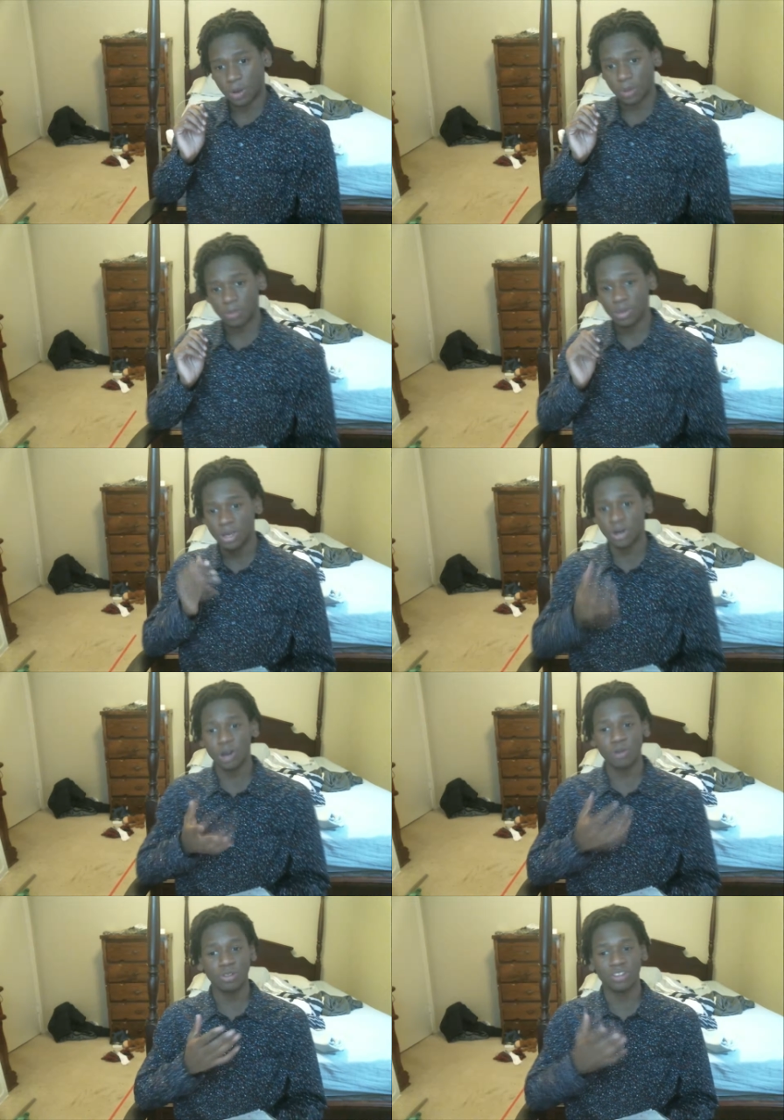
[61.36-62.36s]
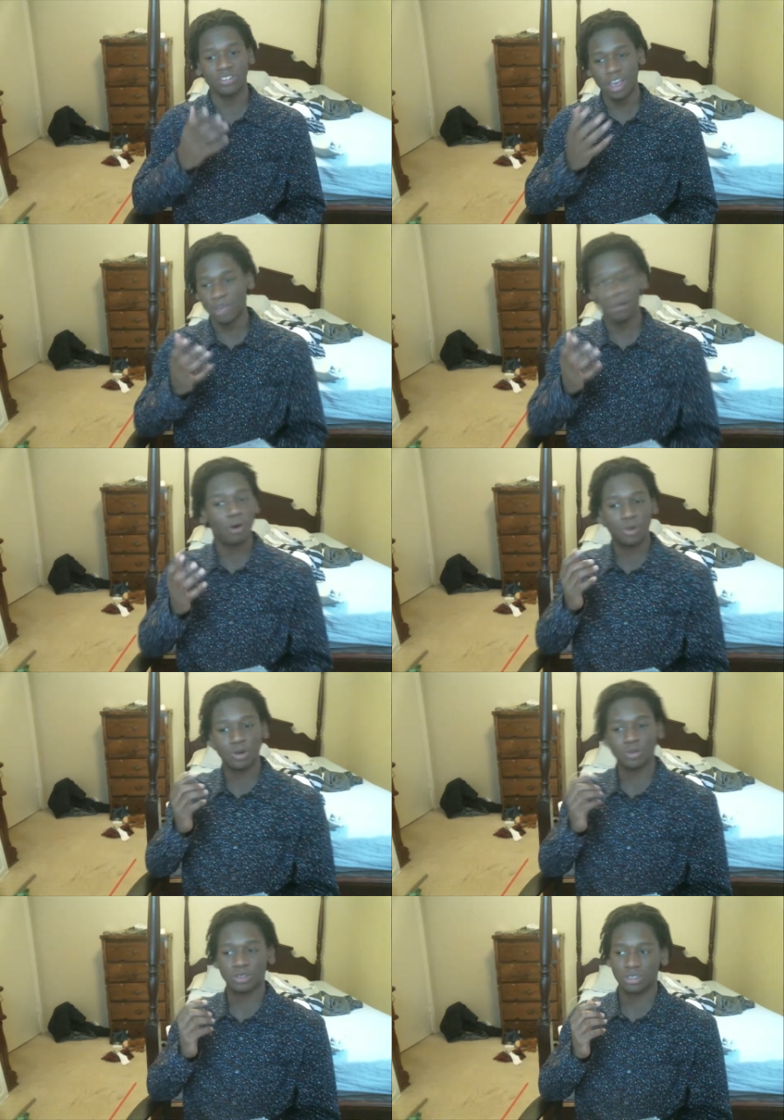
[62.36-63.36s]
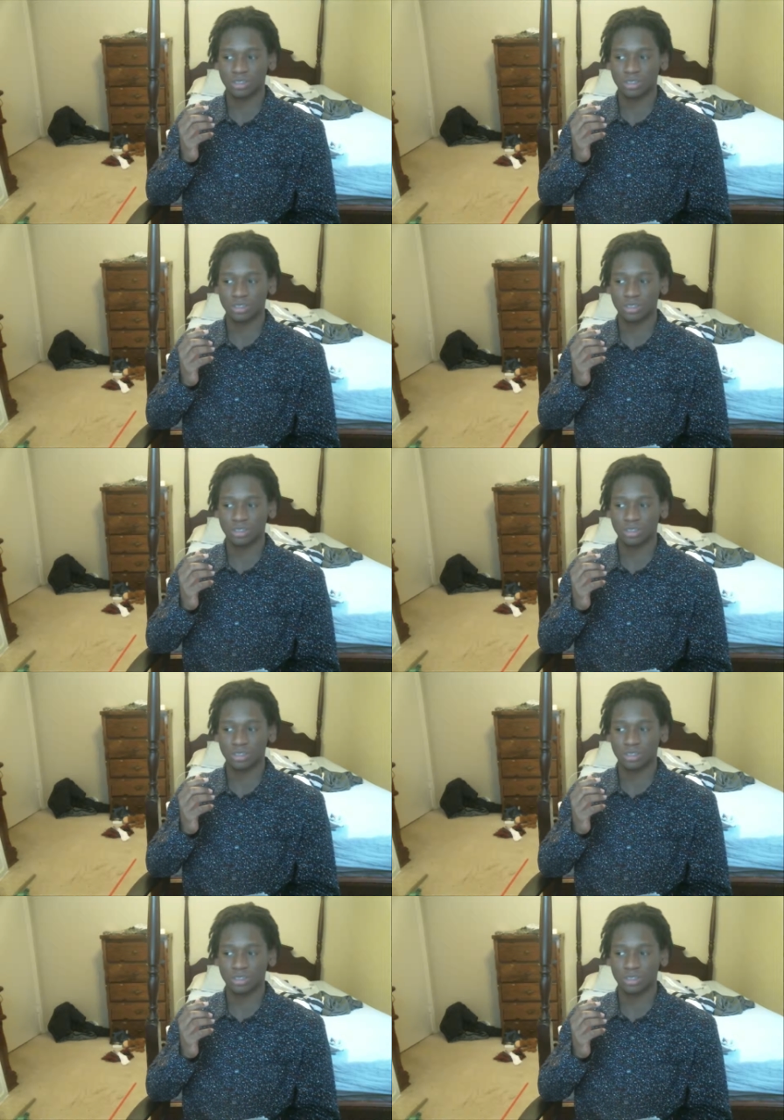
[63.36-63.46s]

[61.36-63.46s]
Me and her were the same almost.